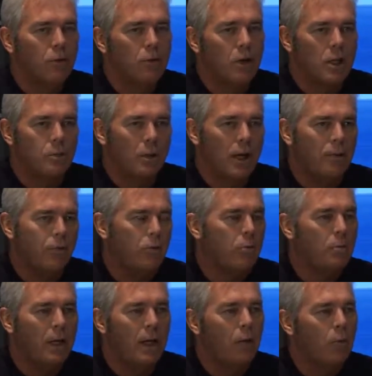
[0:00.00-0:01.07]

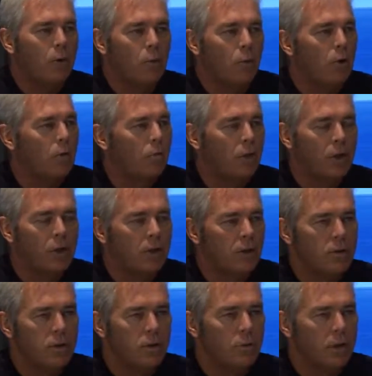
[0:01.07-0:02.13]
cross-platform, yeah, we work very
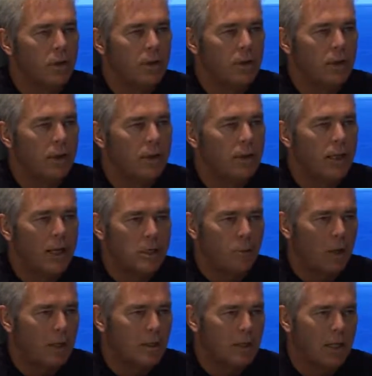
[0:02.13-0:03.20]
closely with the
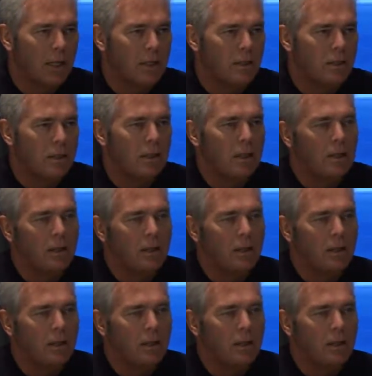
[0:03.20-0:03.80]
Xbox guys.